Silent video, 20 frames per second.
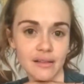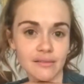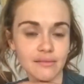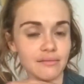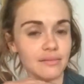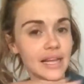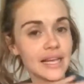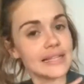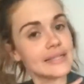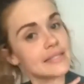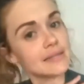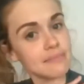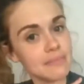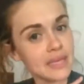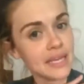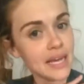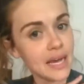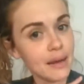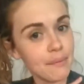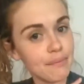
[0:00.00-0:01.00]
lights
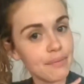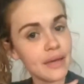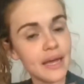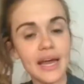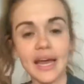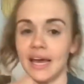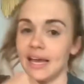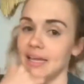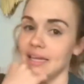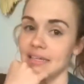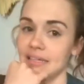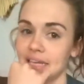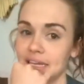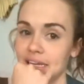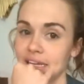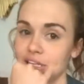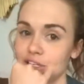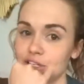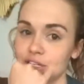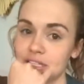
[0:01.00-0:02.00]
me up and
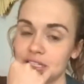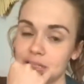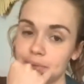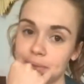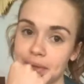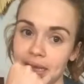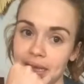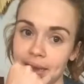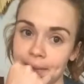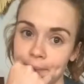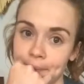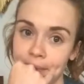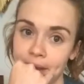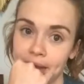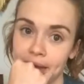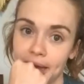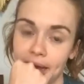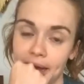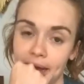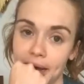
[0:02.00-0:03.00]
interests me.
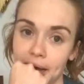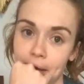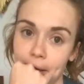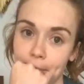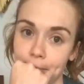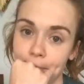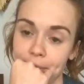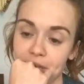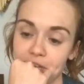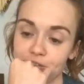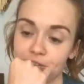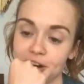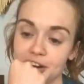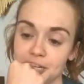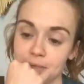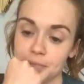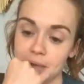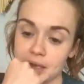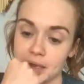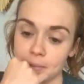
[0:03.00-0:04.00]
As far
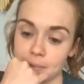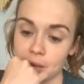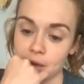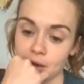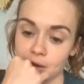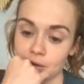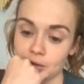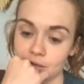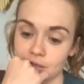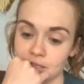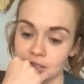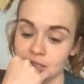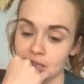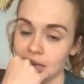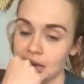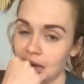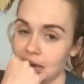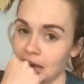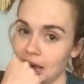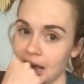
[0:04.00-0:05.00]
as makeup goes,
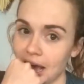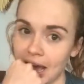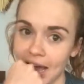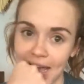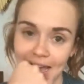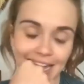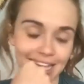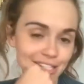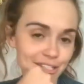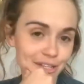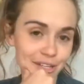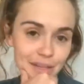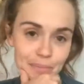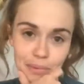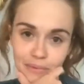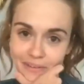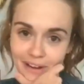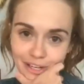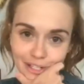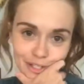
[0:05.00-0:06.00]
I answer to the
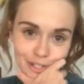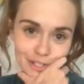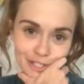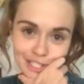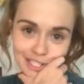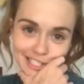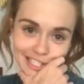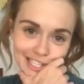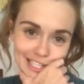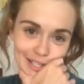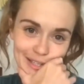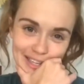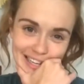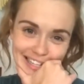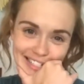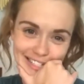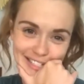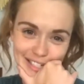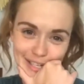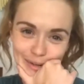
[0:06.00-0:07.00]
professionals just like you
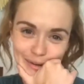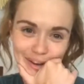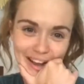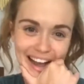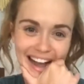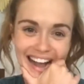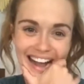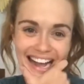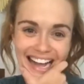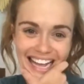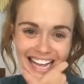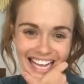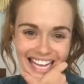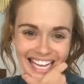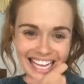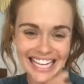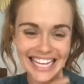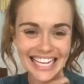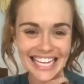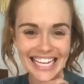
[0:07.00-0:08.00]
guys do.
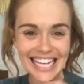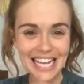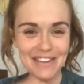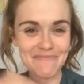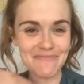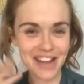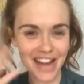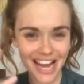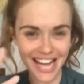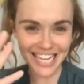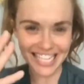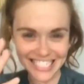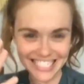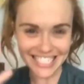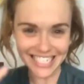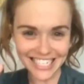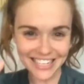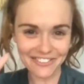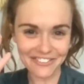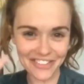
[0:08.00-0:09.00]
I am not
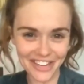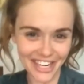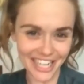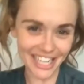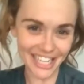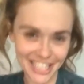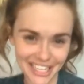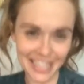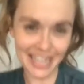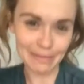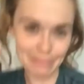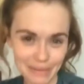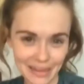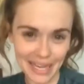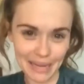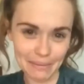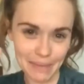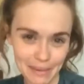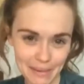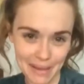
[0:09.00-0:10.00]
very good at
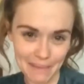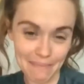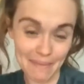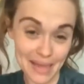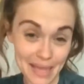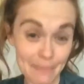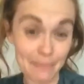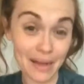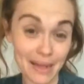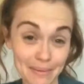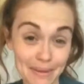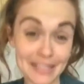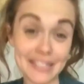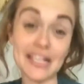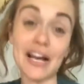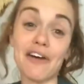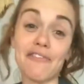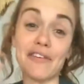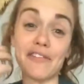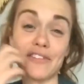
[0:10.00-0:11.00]
applying my makeup by
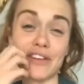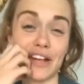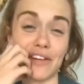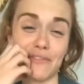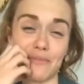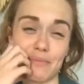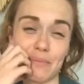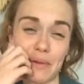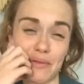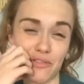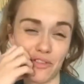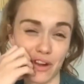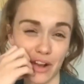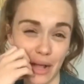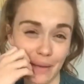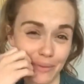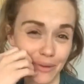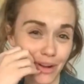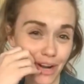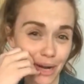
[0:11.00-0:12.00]
myself. I've done it maybe for a
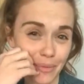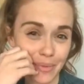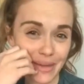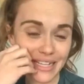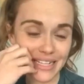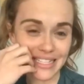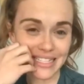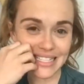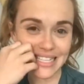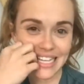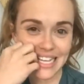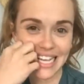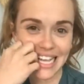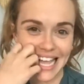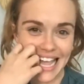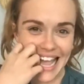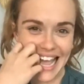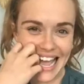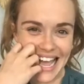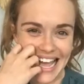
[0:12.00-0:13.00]
couple carpets,
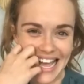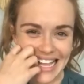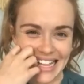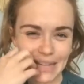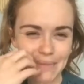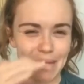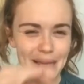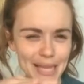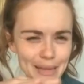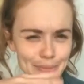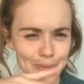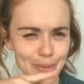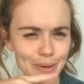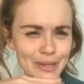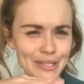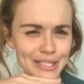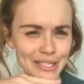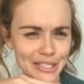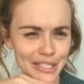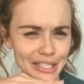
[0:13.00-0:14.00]
and the makeup's
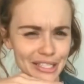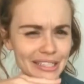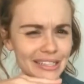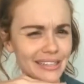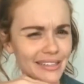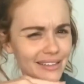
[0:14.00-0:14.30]
always a little,